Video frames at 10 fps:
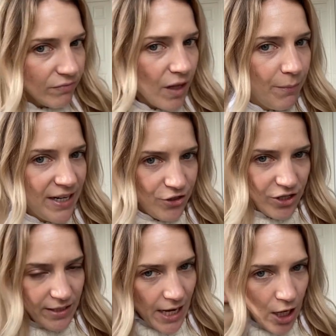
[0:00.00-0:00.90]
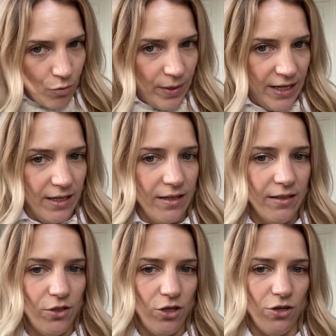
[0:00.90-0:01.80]
but it's just helping
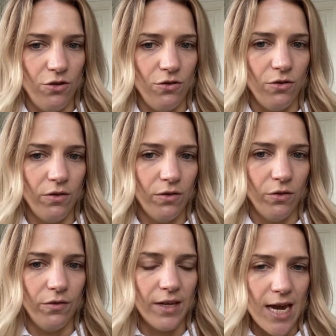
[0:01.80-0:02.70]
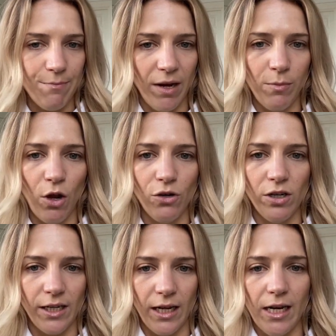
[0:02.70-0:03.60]
to sort of keep my blonde
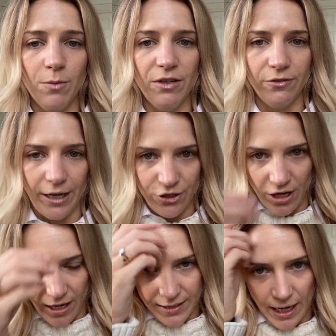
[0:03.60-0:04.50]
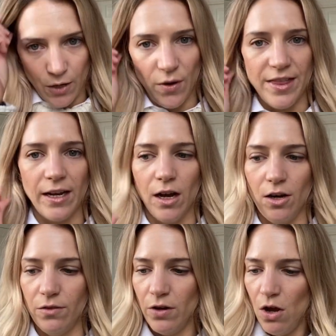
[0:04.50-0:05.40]
looking a little bit fresher and take away that kind
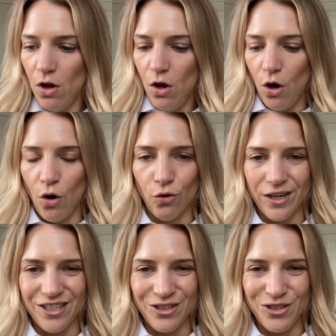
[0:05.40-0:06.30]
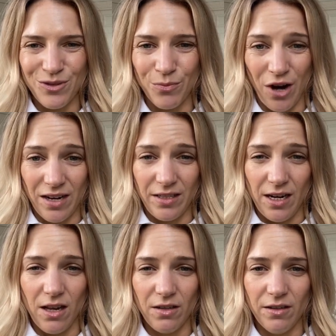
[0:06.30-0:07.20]
of orange brassy
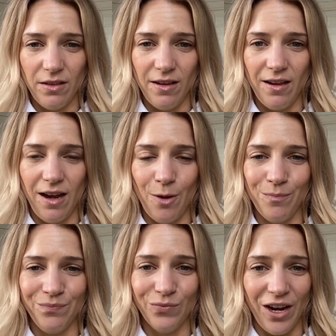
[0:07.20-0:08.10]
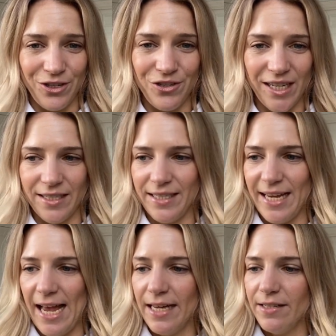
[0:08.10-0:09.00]
look that I do tend to
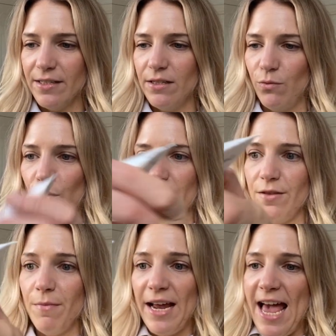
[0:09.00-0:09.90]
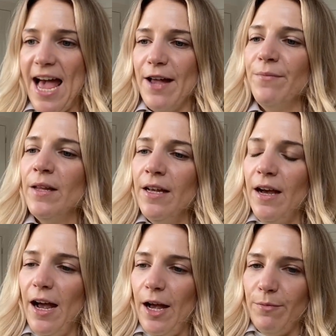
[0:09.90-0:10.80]
get with my hair.
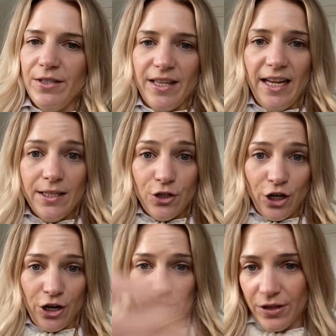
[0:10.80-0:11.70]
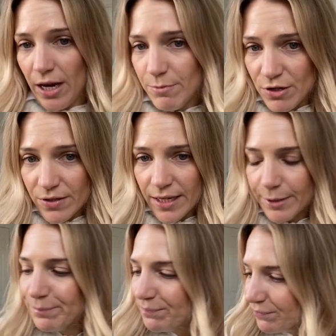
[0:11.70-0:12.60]
So that's the toner that I'm
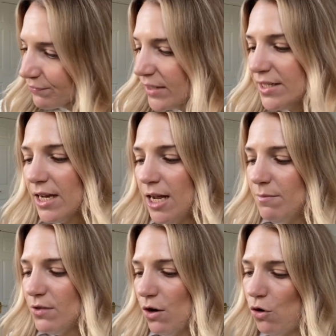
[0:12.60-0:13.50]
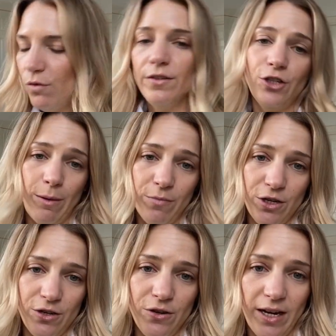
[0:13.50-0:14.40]
using. In terms of
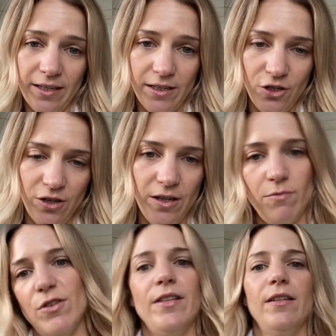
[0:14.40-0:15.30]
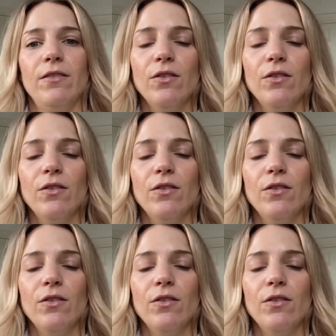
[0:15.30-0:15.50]
shampoo and conditioner that I'm using,